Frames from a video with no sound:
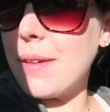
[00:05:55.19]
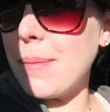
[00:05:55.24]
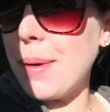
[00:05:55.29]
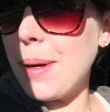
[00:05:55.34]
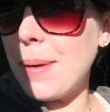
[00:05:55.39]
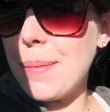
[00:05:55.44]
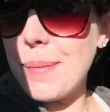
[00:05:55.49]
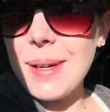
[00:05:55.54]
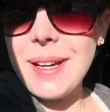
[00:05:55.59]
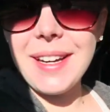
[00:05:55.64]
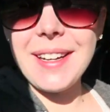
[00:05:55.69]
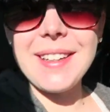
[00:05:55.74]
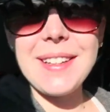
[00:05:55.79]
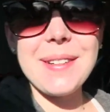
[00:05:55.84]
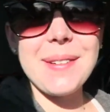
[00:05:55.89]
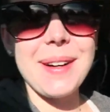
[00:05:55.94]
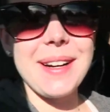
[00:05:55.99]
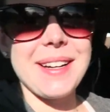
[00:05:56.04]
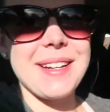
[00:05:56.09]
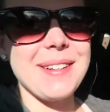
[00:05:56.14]
him up. I had
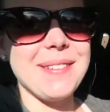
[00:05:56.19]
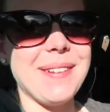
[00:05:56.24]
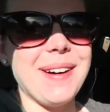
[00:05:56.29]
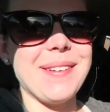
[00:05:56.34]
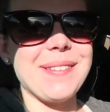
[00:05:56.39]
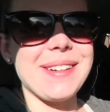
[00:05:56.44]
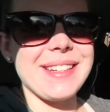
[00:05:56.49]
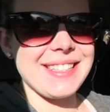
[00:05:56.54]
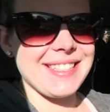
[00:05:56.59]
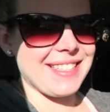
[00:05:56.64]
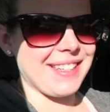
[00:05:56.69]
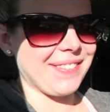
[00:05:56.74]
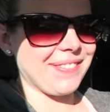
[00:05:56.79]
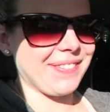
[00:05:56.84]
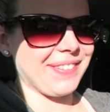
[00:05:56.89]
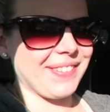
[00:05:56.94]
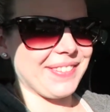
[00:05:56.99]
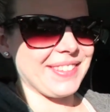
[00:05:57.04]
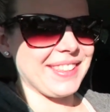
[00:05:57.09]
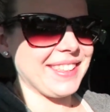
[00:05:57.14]
to wake him up at
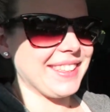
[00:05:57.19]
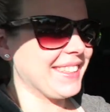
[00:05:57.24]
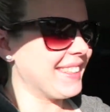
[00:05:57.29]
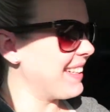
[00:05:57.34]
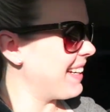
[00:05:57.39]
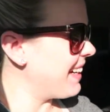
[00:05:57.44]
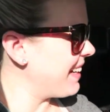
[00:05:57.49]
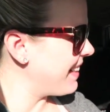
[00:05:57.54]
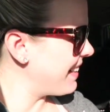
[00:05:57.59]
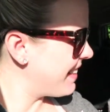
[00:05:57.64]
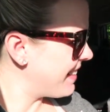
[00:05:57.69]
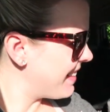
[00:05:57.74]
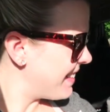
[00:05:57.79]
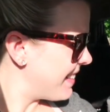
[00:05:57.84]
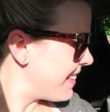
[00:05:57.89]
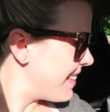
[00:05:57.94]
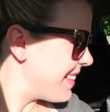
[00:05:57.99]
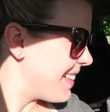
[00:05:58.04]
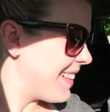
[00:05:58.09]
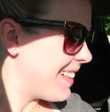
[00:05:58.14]
7:15, yeah.
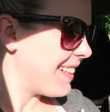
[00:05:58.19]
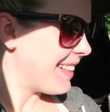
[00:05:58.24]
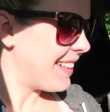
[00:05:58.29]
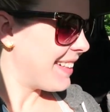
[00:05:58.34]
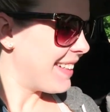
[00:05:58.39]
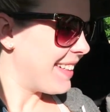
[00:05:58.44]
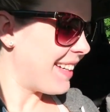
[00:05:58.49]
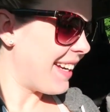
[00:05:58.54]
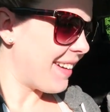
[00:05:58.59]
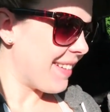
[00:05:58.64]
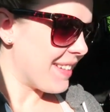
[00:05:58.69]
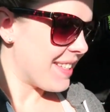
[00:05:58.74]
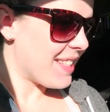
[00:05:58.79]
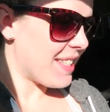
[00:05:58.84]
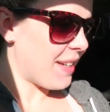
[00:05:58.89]
Now it's